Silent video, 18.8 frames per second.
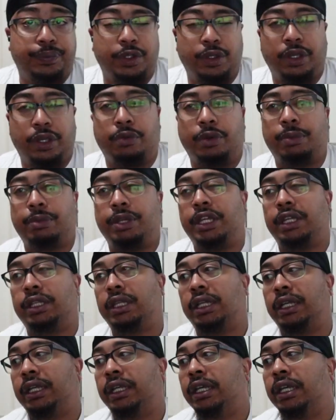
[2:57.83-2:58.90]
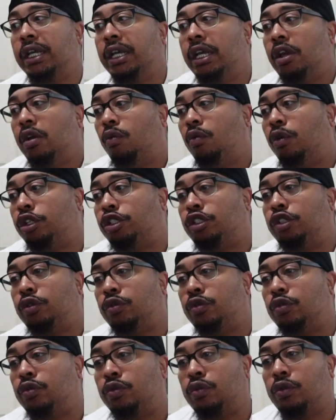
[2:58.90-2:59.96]
get what I mean? Like, once
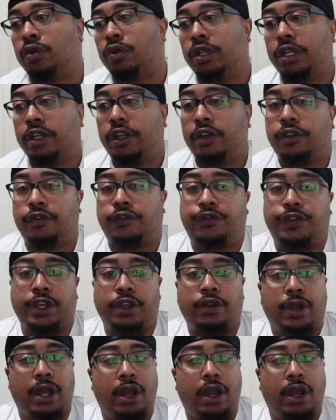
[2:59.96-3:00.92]
you figure out,